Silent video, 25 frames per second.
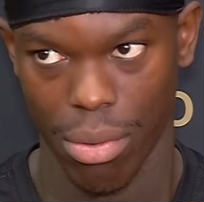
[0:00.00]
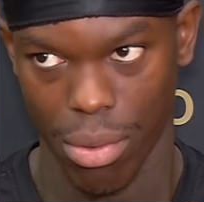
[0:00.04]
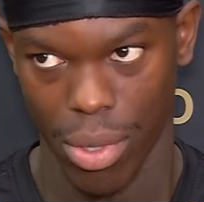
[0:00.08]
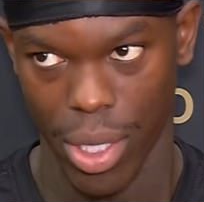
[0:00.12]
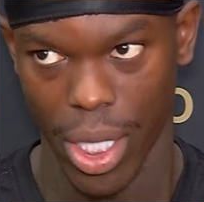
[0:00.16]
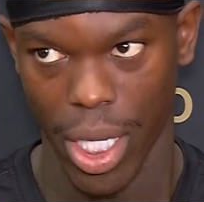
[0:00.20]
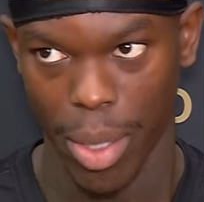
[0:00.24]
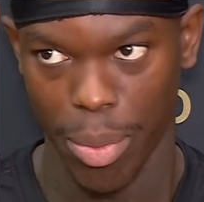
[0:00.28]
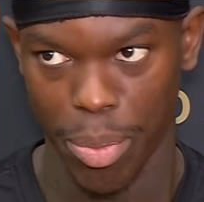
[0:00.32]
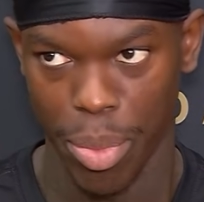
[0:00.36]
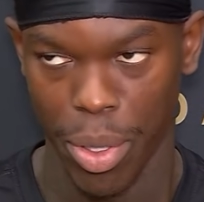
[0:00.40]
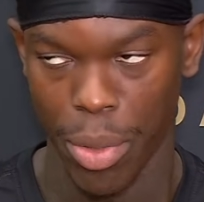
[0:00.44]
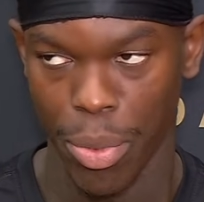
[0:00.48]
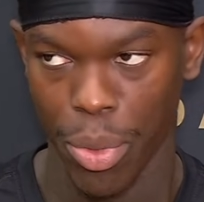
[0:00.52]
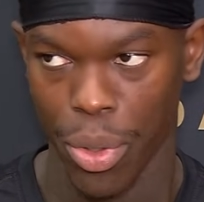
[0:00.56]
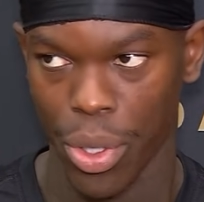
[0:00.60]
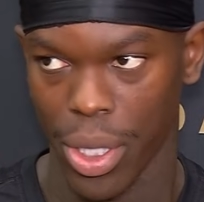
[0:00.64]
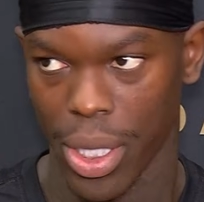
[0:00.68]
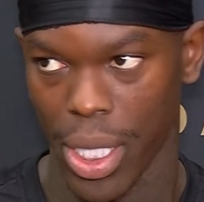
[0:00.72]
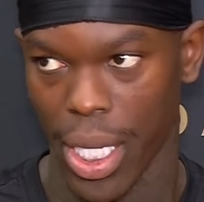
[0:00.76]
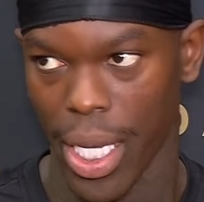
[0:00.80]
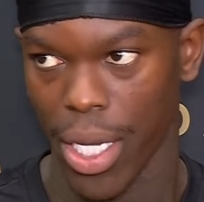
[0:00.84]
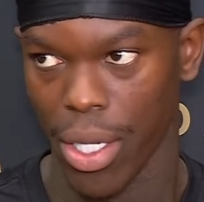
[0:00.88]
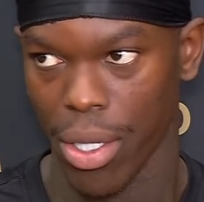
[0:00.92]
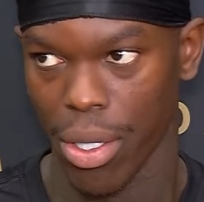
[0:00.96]
take
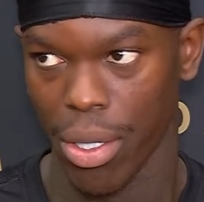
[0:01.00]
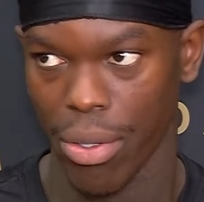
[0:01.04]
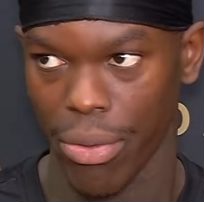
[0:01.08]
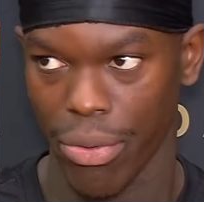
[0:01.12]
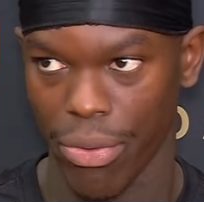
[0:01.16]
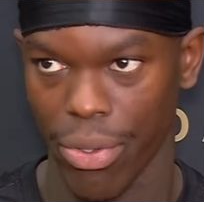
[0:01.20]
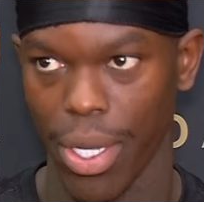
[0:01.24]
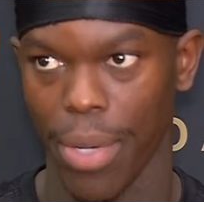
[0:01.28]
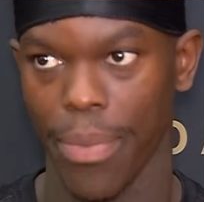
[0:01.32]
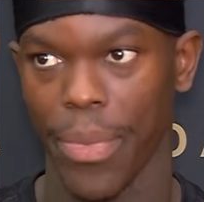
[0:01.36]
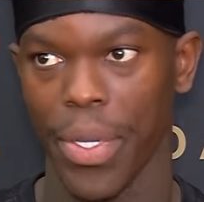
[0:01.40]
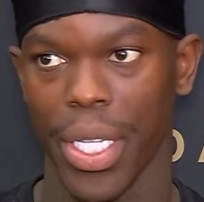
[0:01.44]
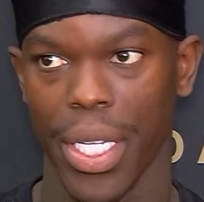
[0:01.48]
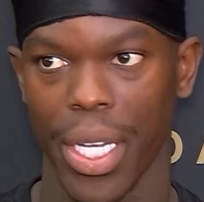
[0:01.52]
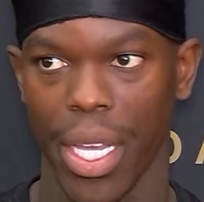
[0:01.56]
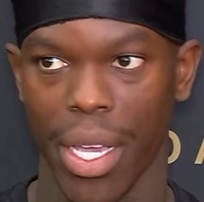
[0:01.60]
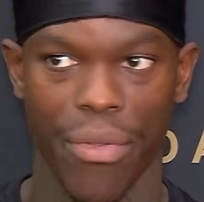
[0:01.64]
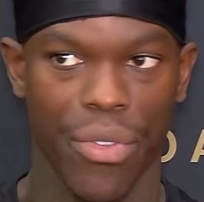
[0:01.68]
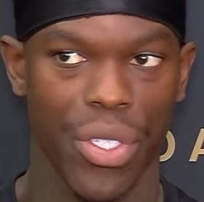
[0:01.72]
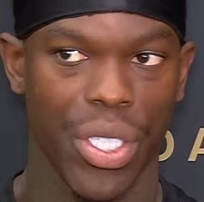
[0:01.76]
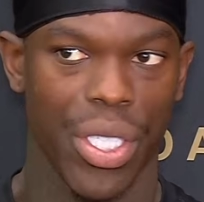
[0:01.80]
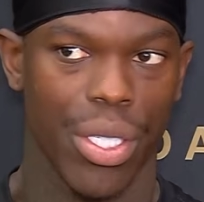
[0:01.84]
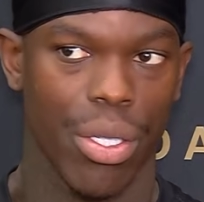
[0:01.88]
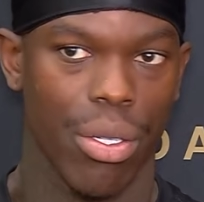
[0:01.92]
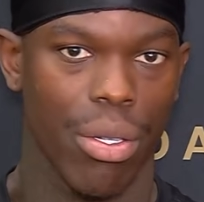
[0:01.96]
people's head off. I mean,
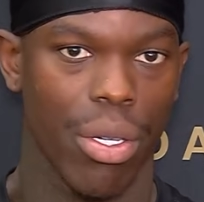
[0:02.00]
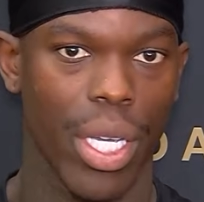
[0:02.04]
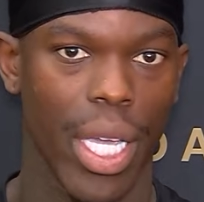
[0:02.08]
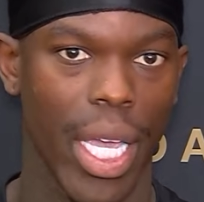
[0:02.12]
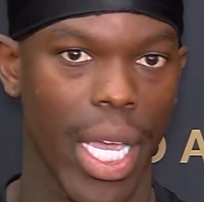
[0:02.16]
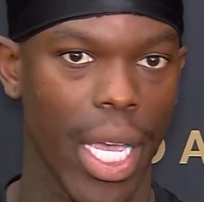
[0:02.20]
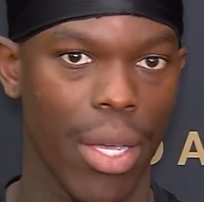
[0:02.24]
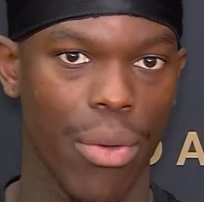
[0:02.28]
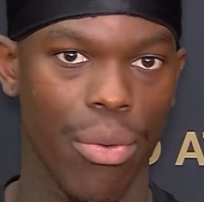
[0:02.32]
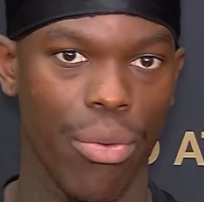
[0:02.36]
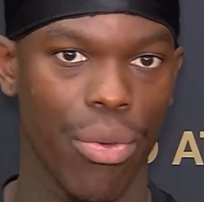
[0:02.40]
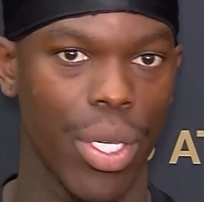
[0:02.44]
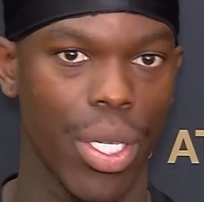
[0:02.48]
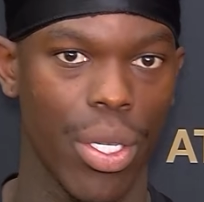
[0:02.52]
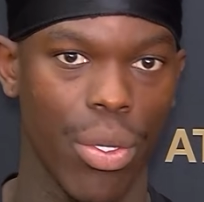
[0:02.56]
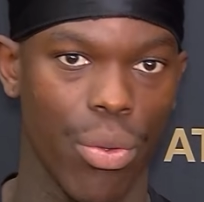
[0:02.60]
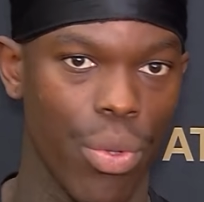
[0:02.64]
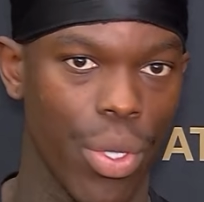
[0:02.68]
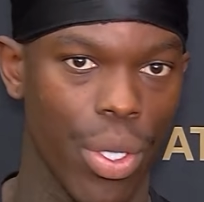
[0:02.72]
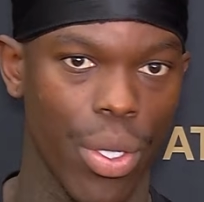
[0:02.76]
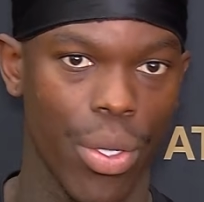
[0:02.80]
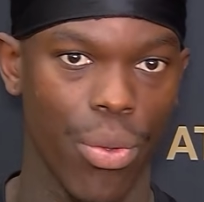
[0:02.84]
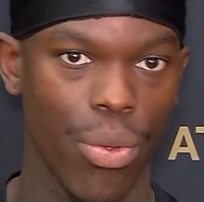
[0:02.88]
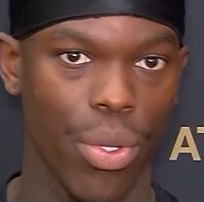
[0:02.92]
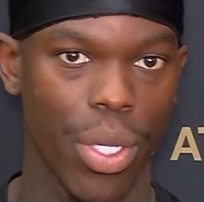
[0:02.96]
every single game
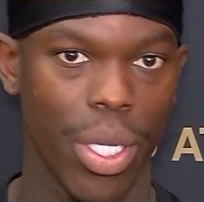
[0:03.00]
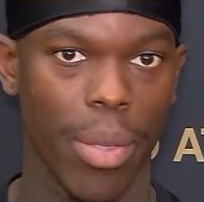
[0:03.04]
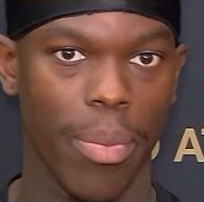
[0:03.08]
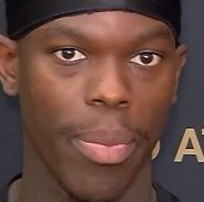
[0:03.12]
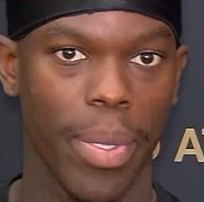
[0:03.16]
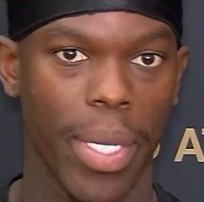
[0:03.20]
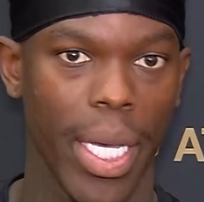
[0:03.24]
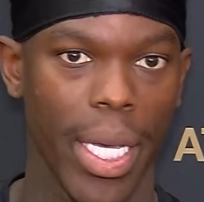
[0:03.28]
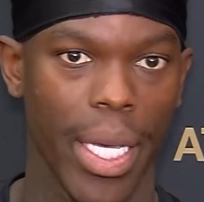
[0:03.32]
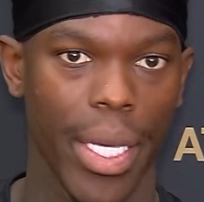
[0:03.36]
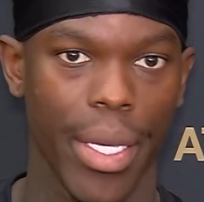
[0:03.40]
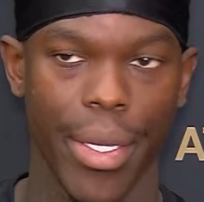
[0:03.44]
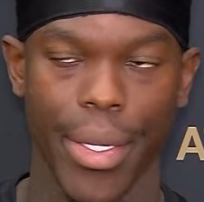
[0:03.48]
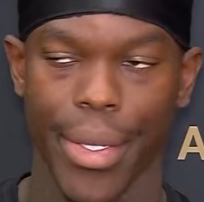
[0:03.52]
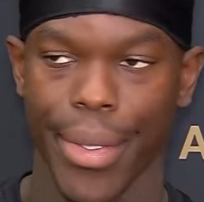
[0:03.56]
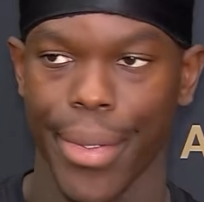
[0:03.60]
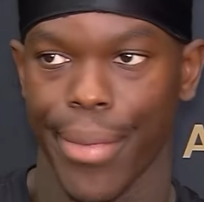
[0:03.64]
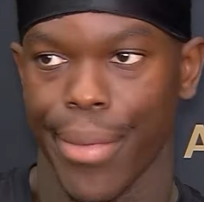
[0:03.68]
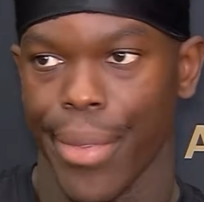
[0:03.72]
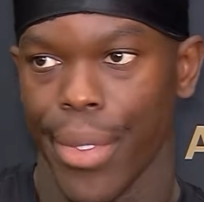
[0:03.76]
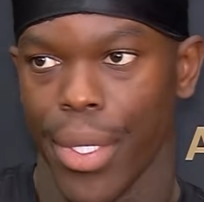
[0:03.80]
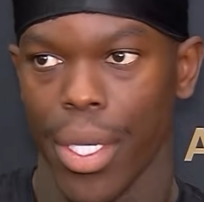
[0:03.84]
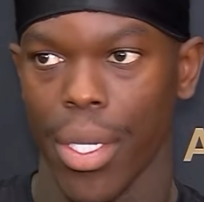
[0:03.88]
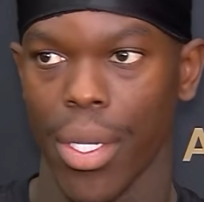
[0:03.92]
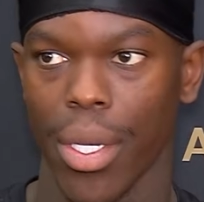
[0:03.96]
we want to play. And
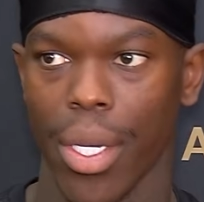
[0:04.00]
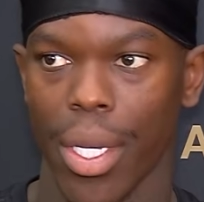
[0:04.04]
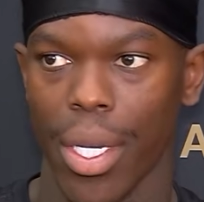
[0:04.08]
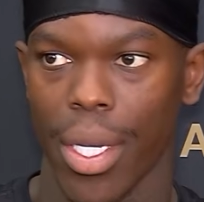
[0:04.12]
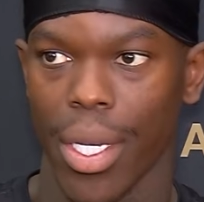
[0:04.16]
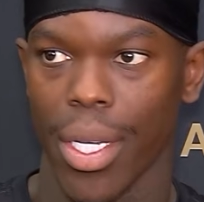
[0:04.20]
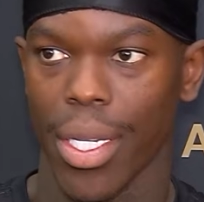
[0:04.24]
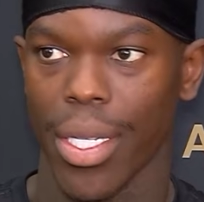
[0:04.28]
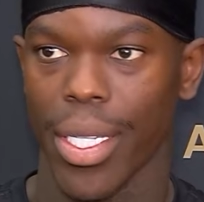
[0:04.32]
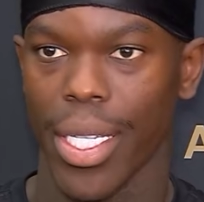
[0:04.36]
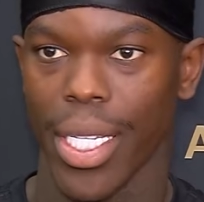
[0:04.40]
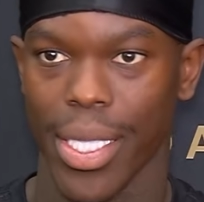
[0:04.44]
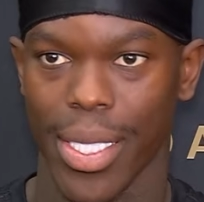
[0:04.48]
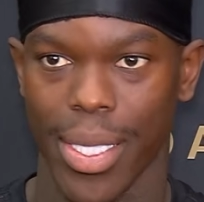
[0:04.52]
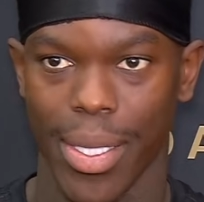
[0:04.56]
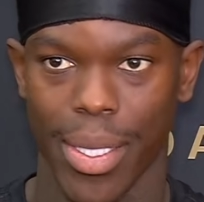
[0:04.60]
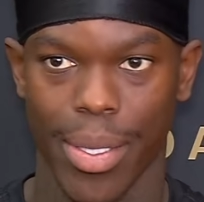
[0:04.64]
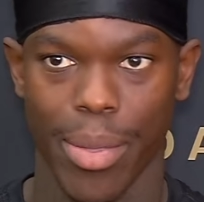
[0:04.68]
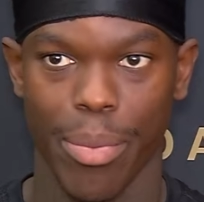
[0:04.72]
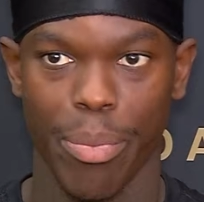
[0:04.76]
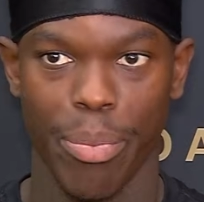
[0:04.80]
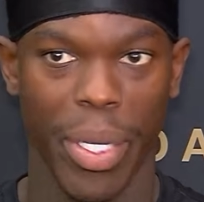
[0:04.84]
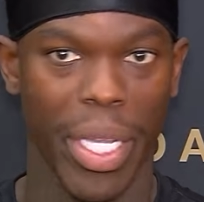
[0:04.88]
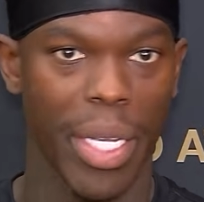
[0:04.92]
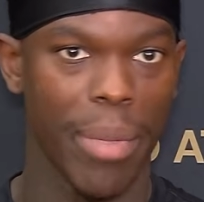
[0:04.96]

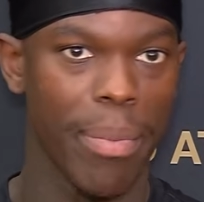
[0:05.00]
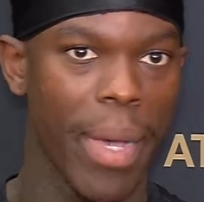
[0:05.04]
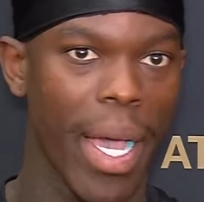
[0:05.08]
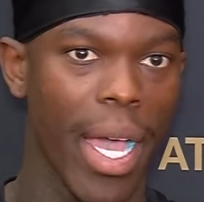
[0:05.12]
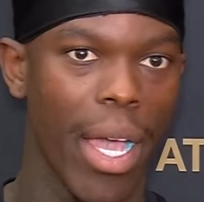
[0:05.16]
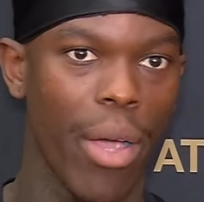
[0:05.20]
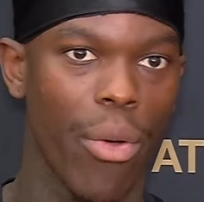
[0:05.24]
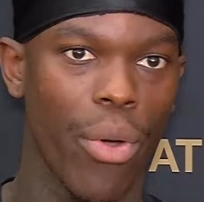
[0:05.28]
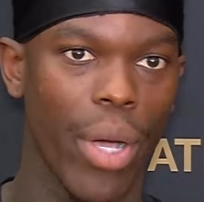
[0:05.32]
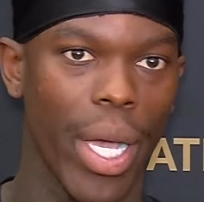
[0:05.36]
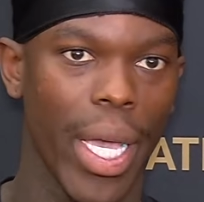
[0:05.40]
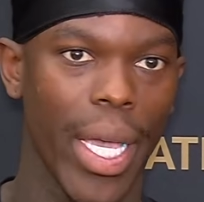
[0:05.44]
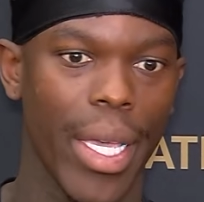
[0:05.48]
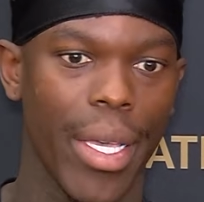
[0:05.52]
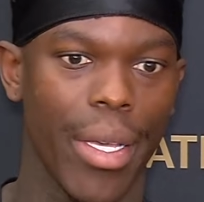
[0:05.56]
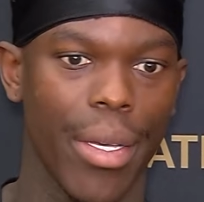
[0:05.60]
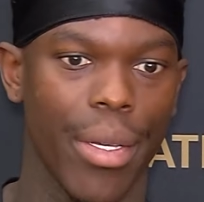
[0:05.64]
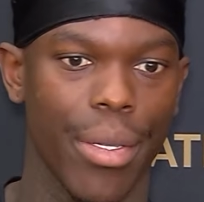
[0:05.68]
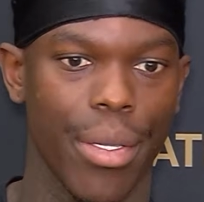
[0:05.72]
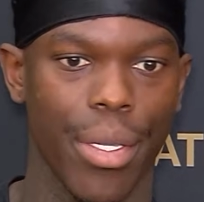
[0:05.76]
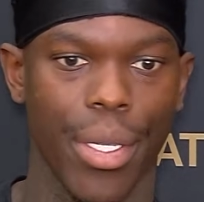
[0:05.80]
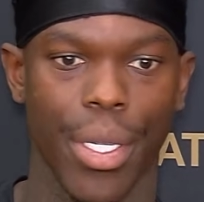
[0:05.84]
that's been my way.